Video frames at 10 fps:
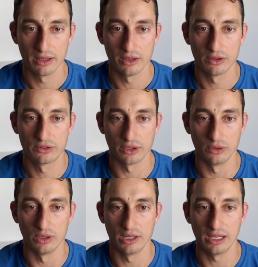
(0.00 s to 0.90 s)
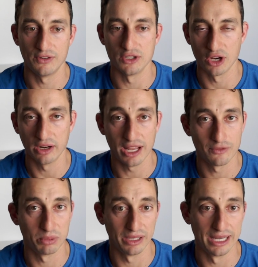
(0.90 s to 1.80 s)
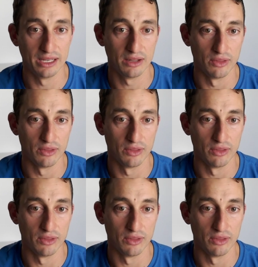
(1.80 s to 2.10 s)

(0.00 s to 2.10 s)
So if you don't have a plan,